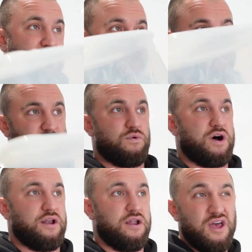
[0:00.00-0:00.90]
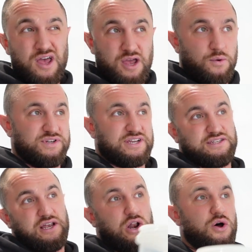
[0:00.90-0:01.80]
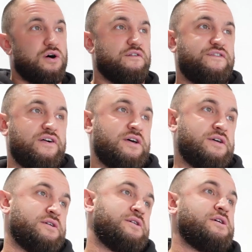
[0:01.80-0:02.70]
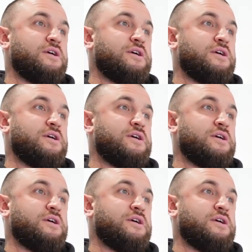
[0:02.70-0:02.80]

is the one which gets a lot of,